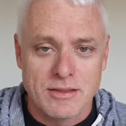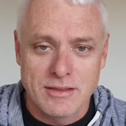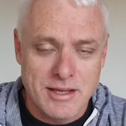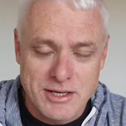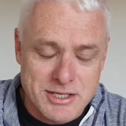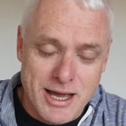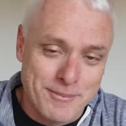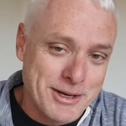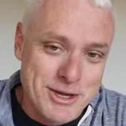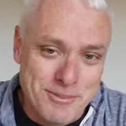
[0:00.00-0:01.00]
They're just
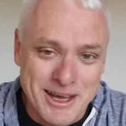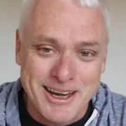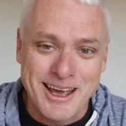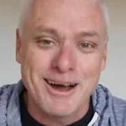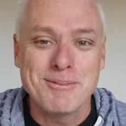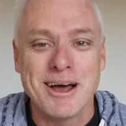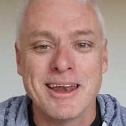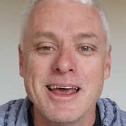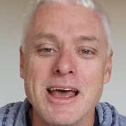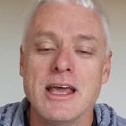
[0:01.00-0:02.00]
coming to me now,
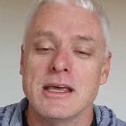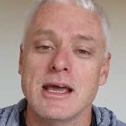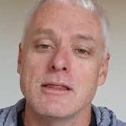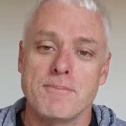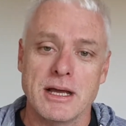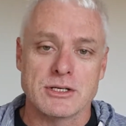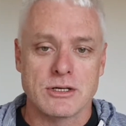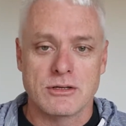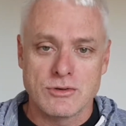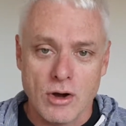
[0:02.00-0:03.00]
but you get the
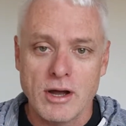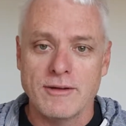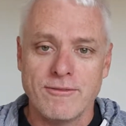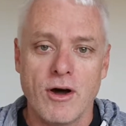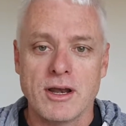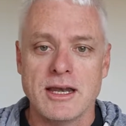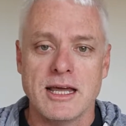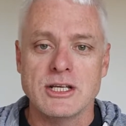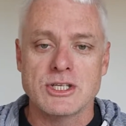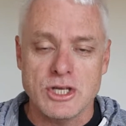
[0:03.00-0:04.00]
picture. Trying to find a
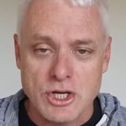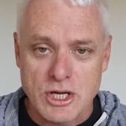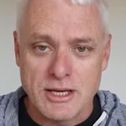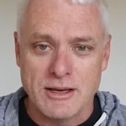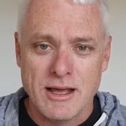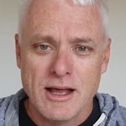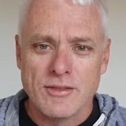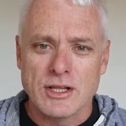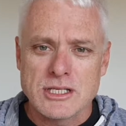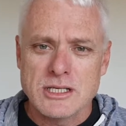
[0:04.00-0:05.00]
niche
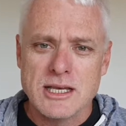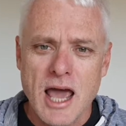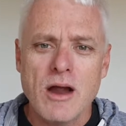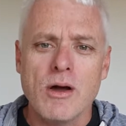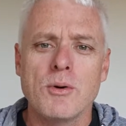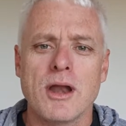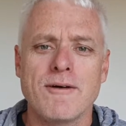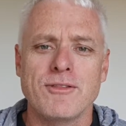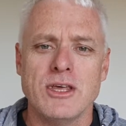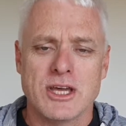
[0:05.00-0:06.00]
that's narrow
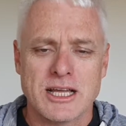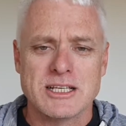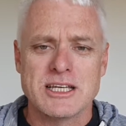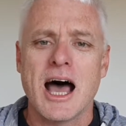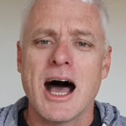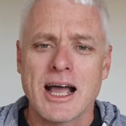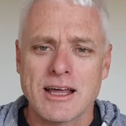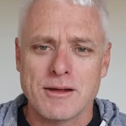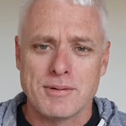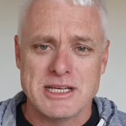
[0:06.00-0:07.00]
enough that you can
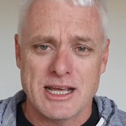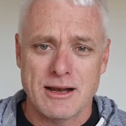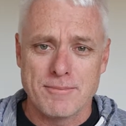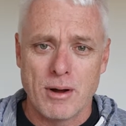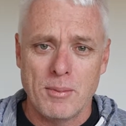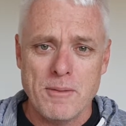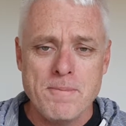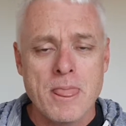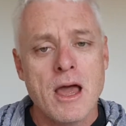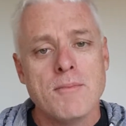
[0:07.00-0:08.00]
target a particular
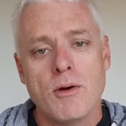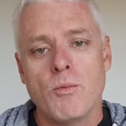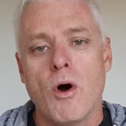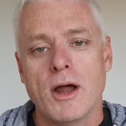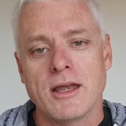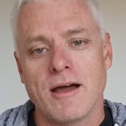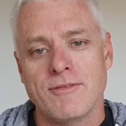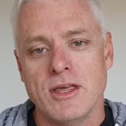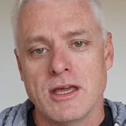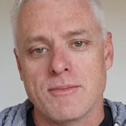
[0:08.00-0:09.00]
problem, but wide enough
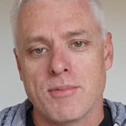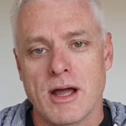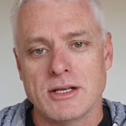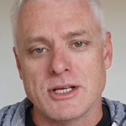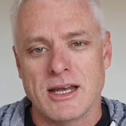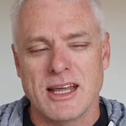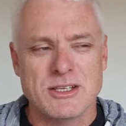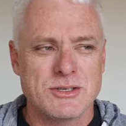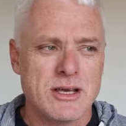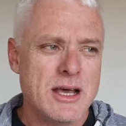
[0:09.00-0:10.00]
that you can branch out. And
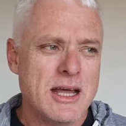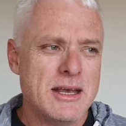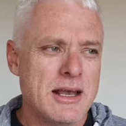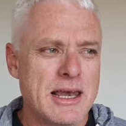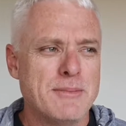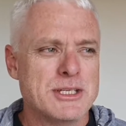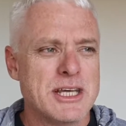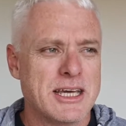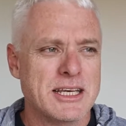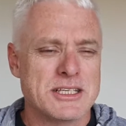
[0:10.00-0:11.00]
that's
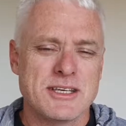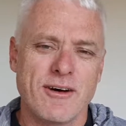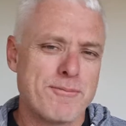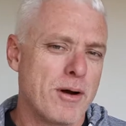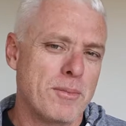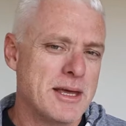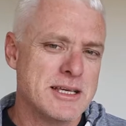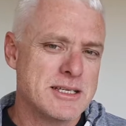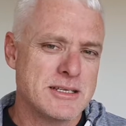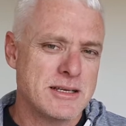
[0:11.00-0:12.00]
lipstick in itself probably
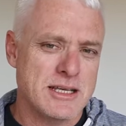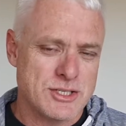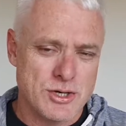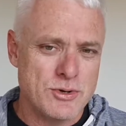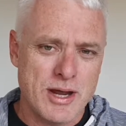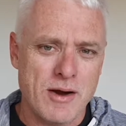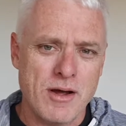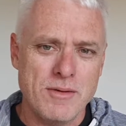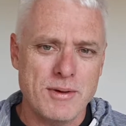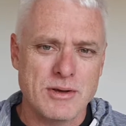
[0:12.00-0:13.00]
is too
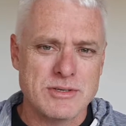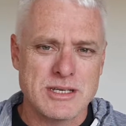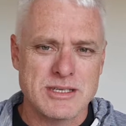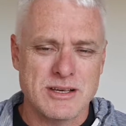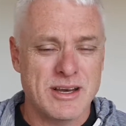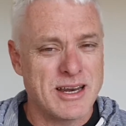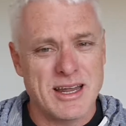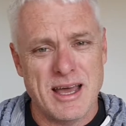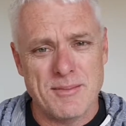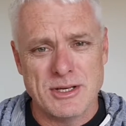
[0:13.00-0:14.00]
narrow, because I don't
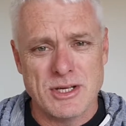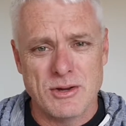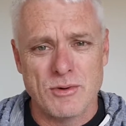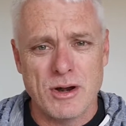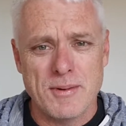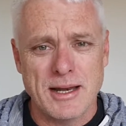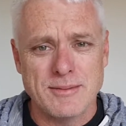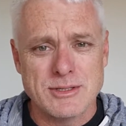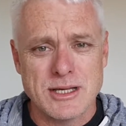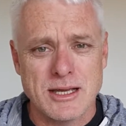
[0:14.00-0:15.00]
know how much you can write about
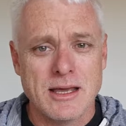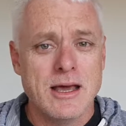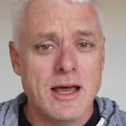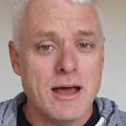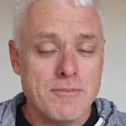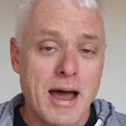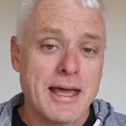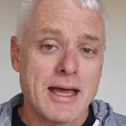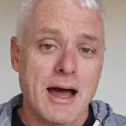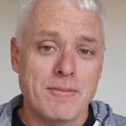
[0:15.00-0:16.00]
lipstick.
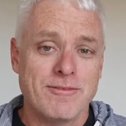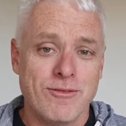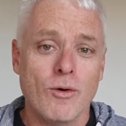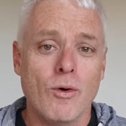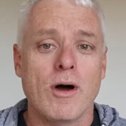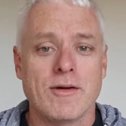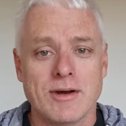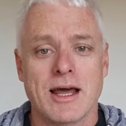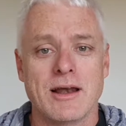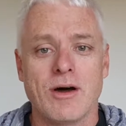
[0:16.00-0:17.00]
Makeup for
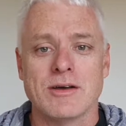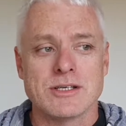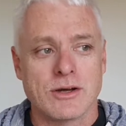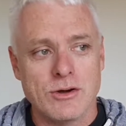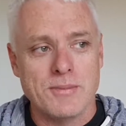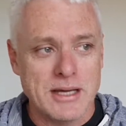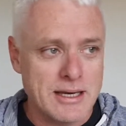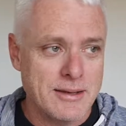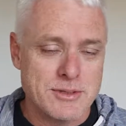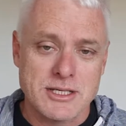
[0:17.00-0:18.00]
everyday life, so it could be a
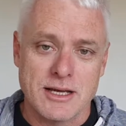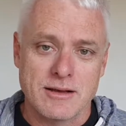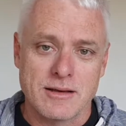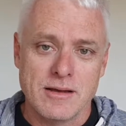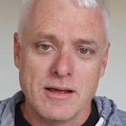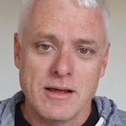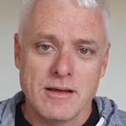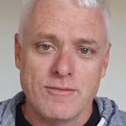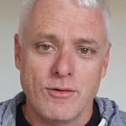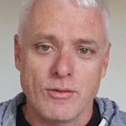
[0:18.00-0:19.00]
lipstick
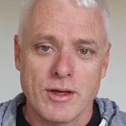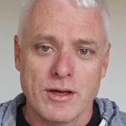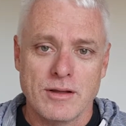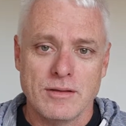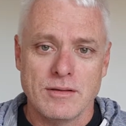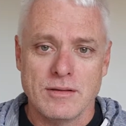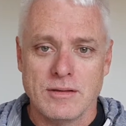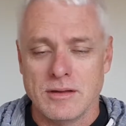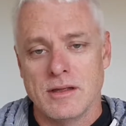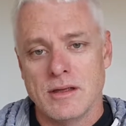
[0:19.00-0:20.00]
for the
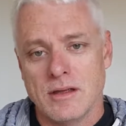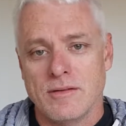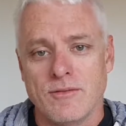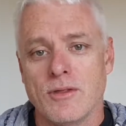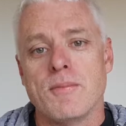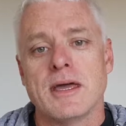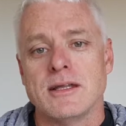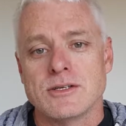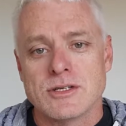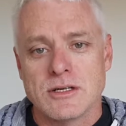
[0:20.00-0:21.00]

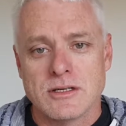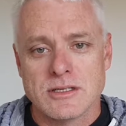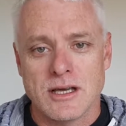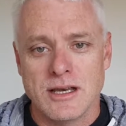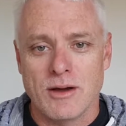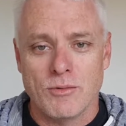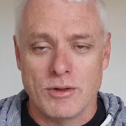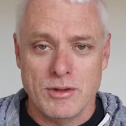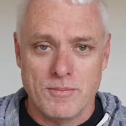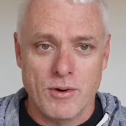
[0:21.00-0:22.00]
beach. So you don't
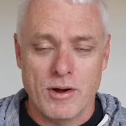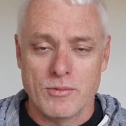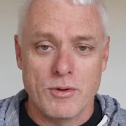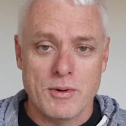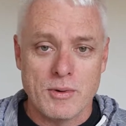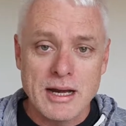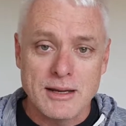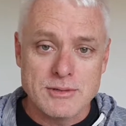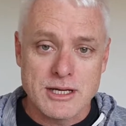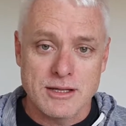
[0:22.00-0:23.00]
want your bright ruby red
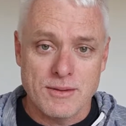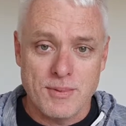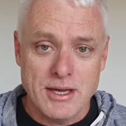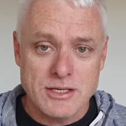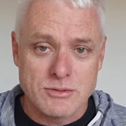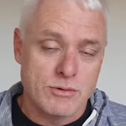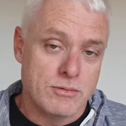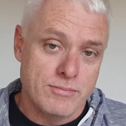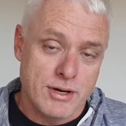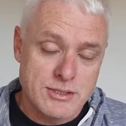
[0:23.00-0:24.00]
lipstick at the beach. Well,
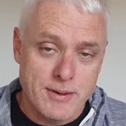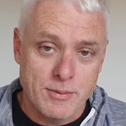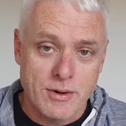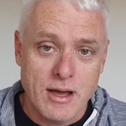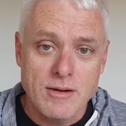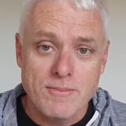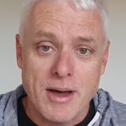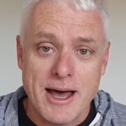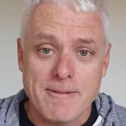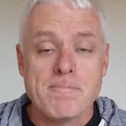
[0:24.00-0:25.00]
most people don't,
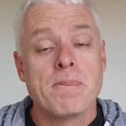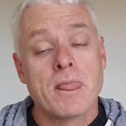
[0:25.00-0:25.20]
but